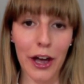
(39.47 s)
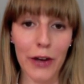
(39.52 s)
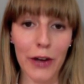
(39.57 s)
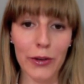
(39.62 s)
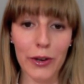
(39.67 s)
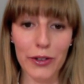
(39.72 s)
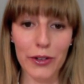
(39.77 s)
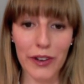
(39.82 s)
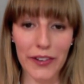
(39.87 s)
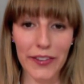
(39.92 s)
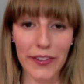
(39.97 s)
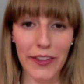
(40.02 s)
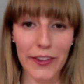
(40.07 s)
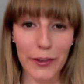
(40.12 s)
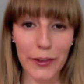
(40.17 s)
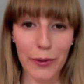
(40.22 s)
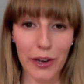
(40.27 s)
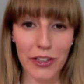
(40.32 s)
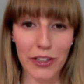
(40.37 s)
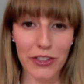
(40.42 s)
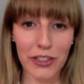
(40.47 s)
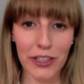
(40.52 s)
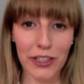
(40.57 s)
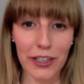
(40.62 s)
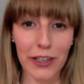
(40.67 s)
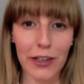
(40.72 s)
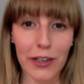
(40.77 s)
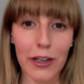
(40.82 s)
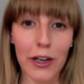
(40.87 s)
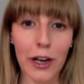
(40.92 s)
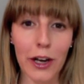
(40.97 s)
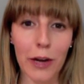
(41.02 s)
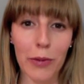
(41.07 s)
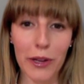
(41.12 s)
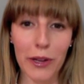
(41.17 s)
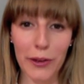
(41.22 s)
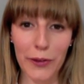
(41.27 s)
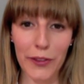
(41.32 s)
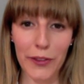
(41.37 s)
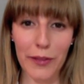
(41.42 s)
To address this question, we
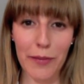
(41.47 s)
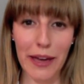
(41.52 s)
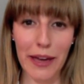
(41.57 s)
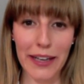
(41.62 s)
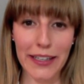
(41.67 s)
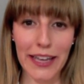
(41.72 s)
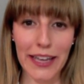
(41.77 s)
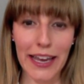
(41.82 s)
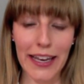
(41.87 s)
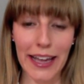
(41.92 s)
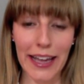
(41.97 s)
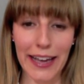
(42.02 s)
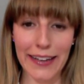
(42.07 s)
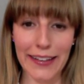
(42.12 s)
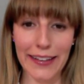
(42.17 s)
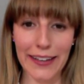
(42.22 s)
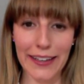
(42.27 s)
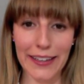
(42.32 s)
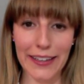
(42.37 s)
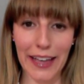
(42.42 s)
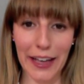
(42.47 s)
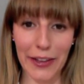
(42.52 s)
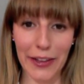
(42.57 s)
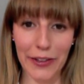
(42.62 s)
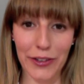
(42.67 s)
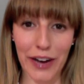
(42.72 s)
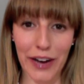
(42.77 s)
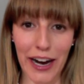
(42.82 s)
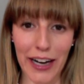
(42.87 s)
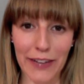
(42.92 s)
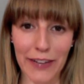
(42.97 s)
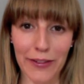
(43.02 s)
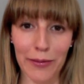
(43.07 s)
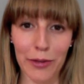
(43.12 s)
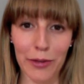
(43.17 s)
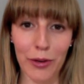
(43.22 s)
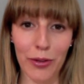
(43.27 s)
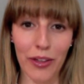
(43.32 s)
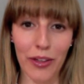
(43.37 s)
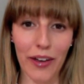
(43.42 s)
used the Medicaid analytic extract from
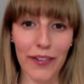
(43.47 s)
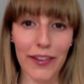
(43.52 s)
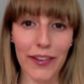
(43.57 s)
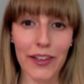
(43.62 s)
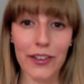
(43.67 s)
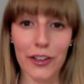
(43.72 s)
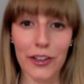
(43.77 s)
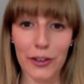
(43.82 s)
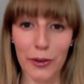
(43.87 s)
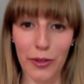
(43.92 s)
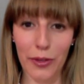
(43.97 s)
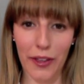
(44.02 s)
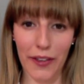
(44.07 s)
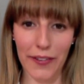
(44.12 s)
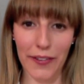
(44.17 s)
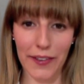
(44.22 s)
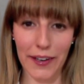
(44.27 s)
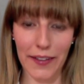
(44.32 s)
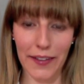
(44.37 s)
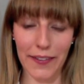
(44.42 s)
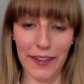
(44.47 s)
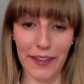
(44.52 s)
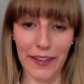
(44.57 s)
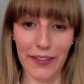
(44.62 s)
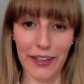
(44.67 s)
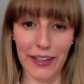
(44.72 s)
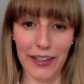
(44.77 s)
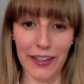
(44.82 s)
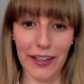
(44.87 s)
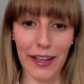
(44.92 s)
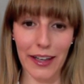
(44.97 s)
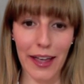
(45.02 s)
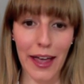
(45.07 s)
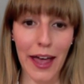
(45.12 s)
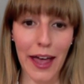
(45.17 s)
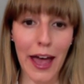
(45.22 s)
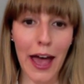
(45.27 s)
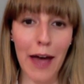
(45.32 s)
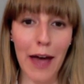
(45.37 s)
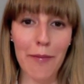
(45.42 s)
2000 to 2007.
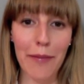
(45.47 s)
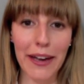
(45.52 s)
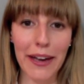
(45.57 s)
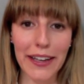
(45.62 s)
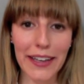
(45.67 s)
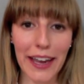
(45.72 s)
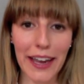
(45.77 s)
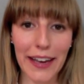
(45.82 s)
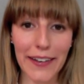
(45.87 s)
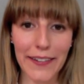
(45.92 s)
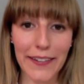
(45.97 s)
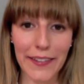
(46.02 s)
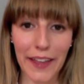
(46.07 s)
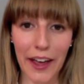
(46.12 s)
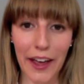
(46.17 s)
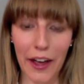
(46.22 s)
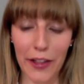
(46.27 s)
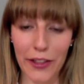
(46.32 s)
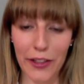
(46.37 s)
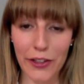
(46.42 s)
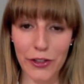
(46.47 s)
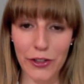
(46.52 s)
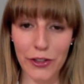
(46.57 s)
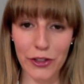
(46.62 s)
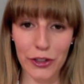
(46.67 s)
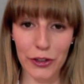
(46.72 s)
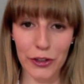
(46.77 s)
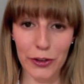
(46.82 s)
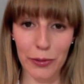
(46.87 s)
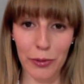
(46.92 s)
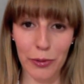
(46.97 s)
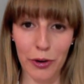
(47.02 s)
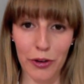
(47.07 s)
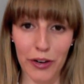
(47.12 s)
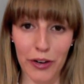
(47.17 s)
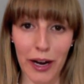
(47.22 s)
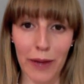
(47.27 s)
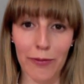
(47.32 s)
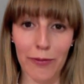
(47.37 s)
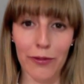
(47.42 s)
Medicaid is the health insurance
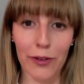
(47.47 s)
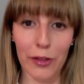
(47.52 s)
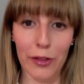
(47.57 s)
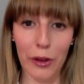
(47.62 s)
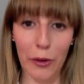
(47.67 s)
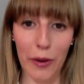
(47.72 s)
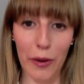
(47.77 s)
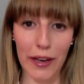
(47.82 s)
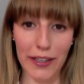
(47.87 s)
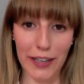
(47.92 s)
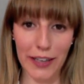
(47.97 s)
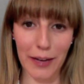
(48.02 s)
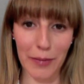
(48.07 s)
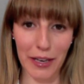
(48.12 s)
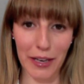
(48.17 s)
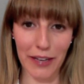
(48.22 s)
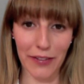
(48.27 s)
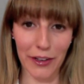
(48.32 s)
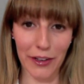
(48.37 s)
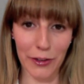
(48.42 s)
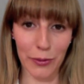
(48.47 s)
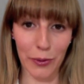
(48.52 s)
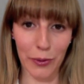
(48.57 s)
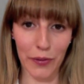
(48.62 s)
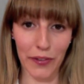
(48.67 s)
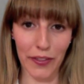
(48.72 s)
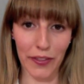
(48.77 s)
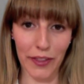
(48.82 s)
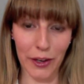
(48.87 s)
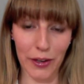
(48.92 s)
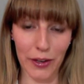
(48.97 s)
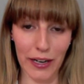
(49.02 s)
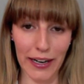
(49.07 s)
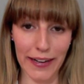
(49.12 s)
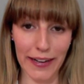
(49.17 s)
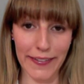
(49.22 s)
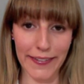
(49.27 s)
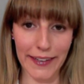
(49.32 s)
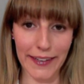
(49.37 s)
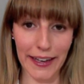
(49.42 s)
program for low-income individuals in the
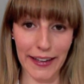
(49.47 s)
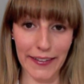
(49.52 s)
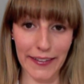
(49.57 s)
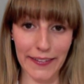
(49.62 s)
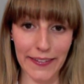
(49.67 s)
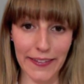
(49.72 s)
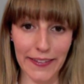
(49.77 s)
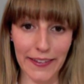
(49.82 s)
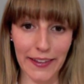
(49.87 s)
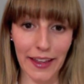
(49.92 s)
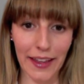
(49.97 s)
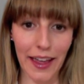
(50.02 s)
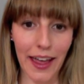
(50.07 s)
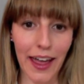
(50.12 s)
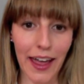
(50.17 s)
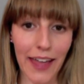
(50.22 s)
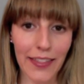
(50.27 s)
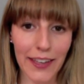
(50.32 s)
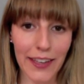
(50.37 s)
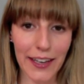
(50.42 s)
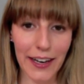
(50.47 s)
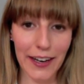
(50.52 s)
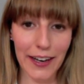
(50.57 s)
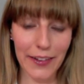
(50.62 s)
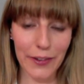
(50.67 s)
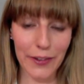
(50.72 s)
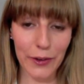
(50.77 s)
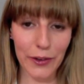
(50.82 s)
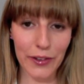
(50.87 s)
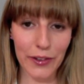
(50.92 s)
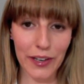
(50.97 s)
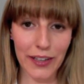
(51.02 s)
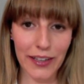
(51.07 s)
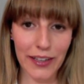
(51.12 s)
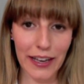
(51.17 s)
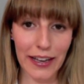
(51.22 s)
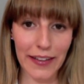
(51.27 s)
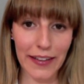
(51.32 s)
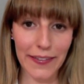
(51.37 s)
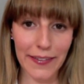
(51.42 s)
United States. The data source
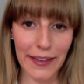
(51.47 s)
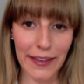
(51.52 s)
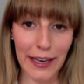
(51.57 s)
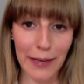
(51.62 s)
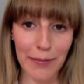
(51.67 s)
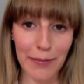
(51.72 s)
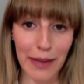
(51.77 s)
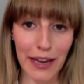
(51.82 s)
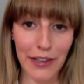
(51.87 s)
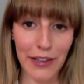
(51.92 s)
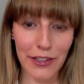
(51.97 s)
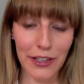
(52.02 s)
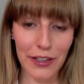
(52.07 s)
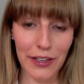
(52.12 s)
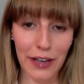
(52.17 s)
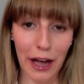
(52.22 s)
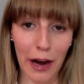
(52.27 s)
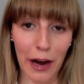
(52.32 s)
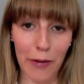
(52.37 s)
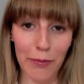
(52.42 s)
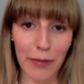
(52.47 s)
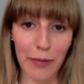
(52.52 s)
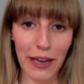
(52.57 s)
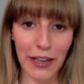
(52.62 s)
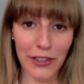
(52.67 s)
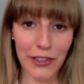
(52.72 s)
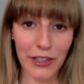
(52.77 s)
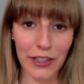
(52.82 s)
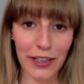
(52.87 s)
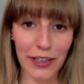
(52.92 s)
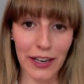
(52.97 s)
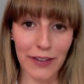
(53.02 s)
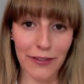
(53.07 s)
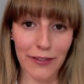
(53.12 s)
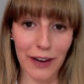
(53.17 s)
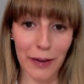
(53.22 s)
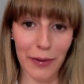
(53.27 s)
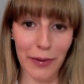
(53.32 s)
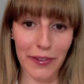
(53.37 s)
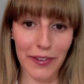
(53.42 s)
contains inpatient, outpatient, and
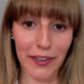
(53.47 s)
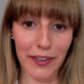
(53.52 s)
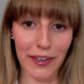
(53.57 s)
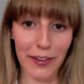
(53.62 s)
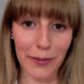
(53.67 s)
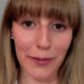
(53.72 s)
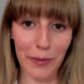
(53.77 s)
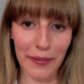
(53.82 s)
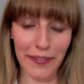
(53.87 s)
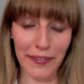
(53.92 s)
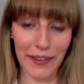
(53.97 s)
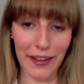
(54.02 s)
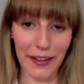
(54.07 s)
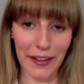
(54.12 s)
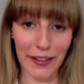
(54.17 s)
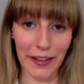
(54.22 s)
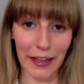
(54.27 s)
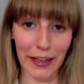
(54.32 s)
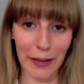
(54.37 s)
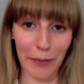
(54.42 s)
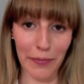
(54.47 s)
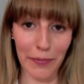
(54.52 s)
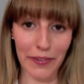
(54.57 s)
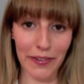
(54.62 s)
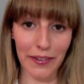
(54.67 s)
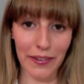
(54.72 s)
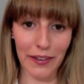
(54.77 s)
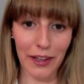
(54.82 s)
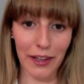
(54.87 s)
pharmacy dispensing claims.